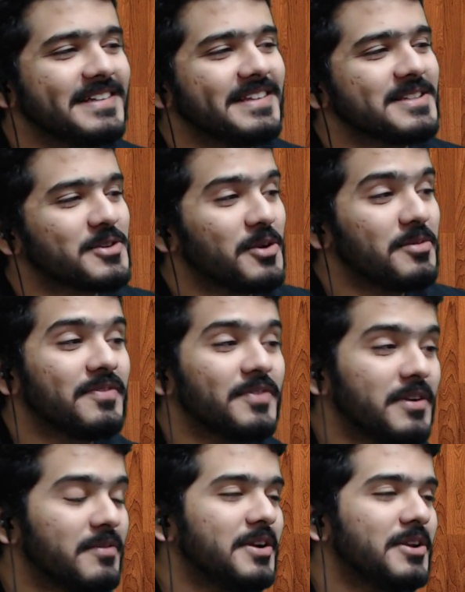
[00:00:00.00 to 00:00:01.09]
This is gonna be a
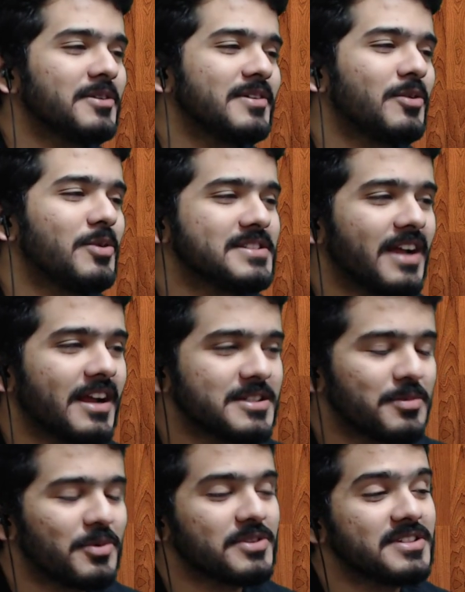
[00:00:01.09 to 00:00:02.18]
fun video. Overly
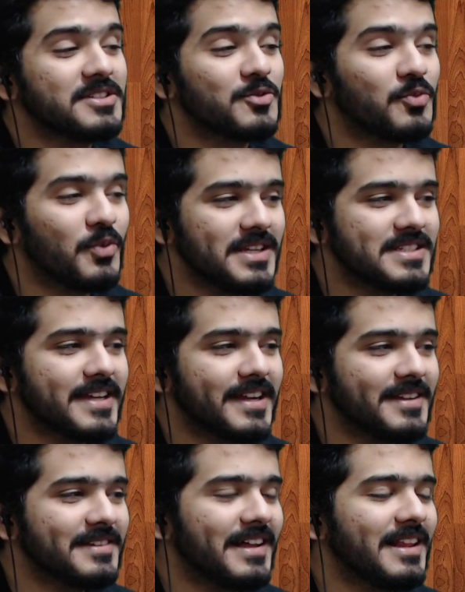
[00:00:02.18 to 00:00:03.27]
Sarcastic Productions is a great
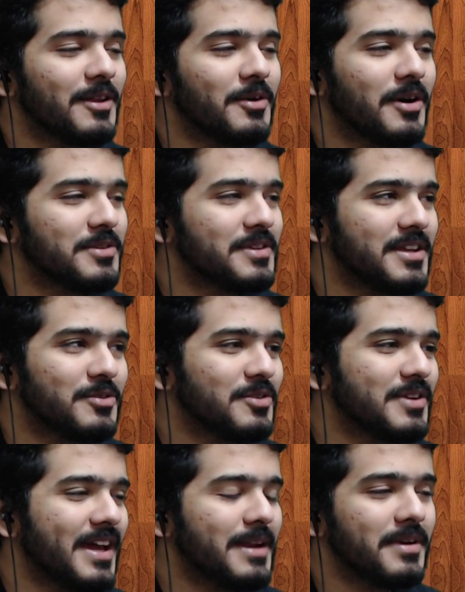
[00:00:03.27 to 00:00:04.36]
channel. I love how they, you know,
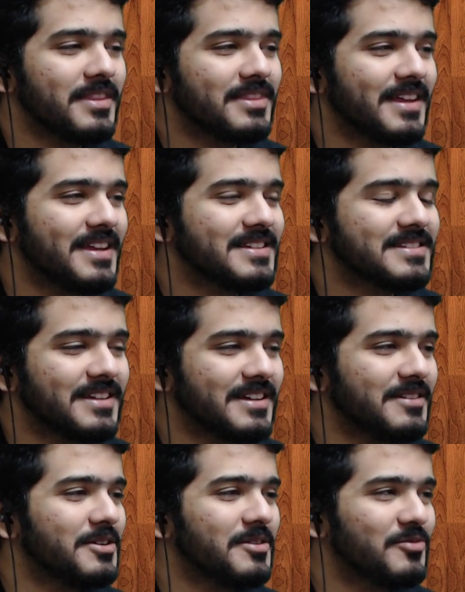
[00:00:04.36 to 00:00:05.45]
animate things.
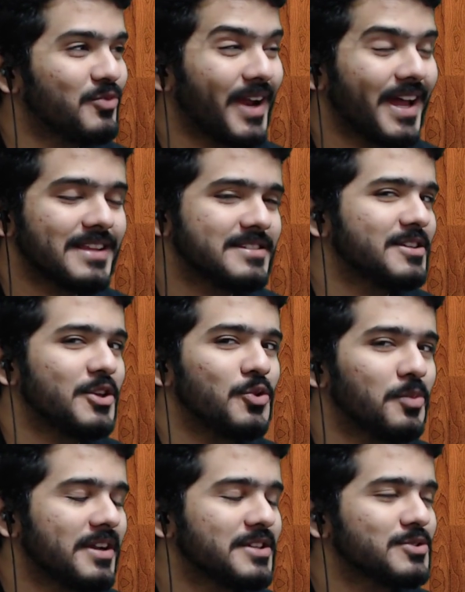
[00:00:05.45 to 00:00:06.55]
You know, Red's
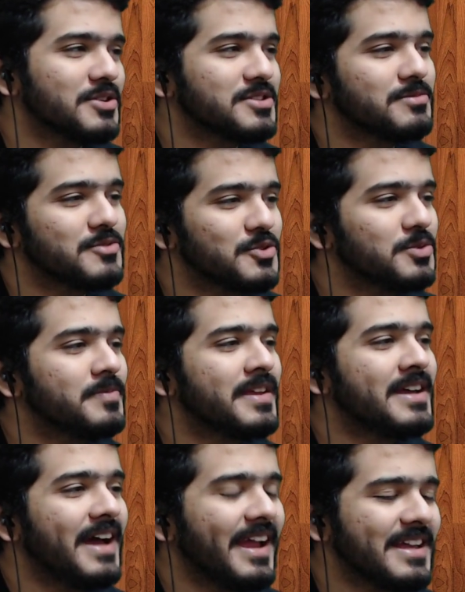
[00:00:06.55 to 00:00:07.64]
humor is awesome too.
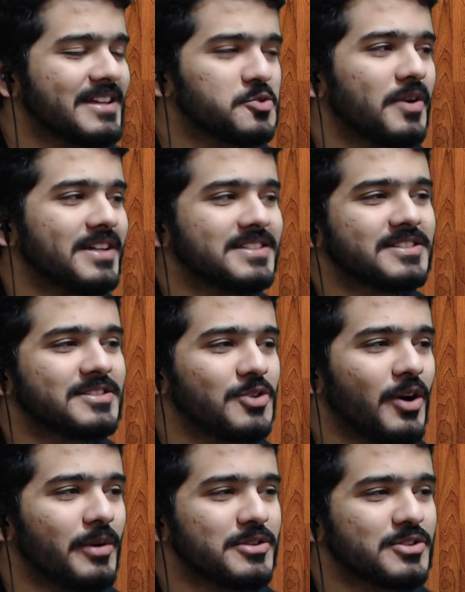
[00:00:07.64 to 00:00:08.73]
I guess Red's
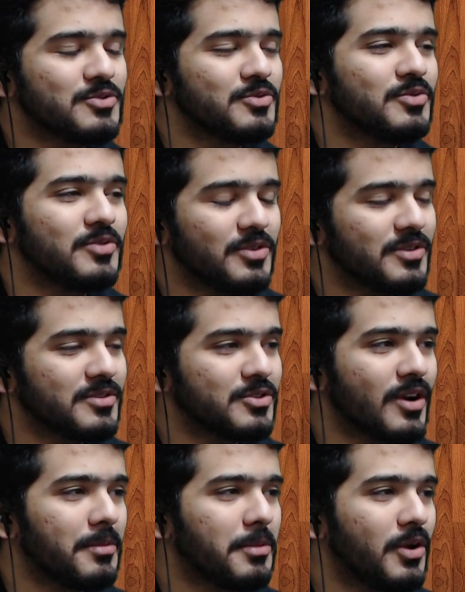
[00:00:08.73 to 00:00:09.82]
job is to, you know,
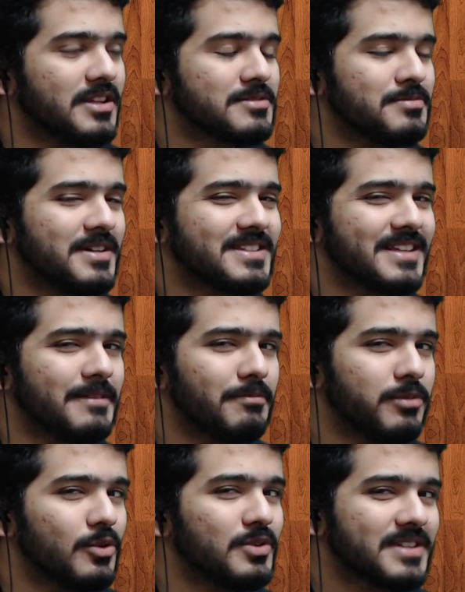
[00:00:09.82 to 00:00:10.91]
talk about all these myths, and
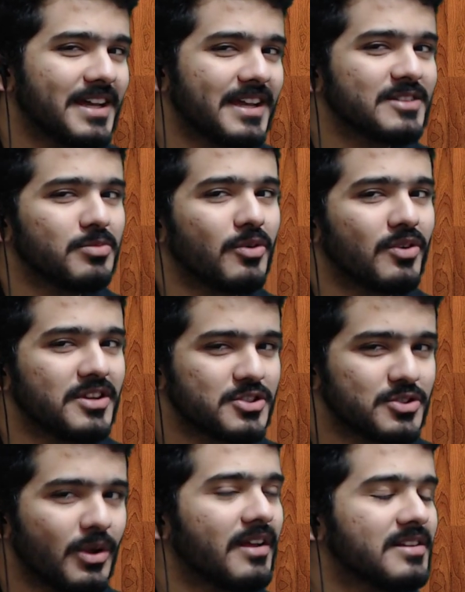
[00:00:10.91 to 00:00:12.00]
Blue is, I guess, more
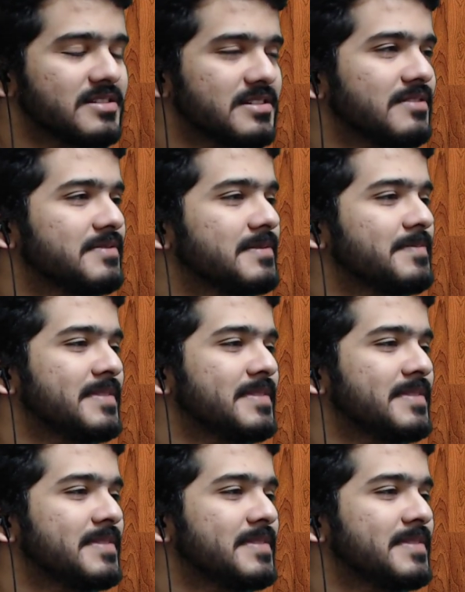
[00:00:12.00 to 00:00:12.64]
historical stuff.